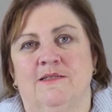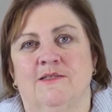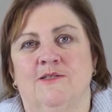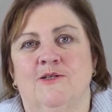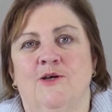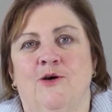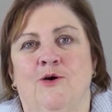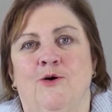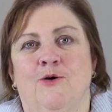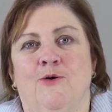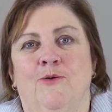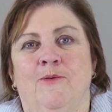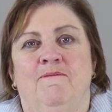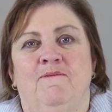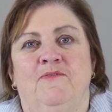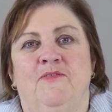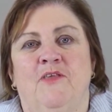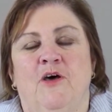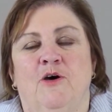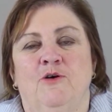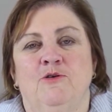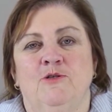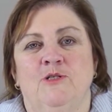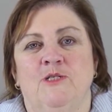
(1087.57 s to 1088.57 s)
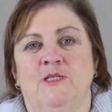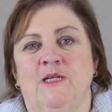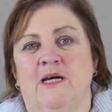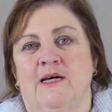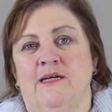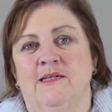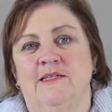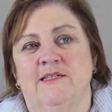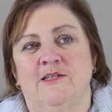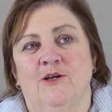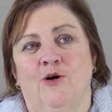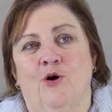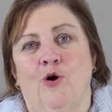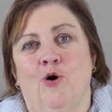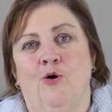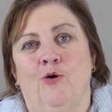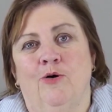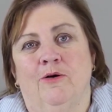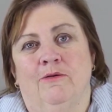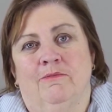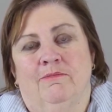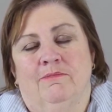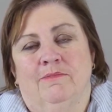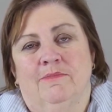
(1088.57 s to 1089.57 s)
So those days are
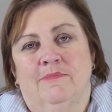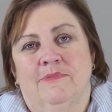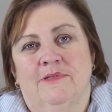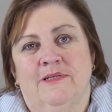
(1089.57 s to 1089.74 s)
gone.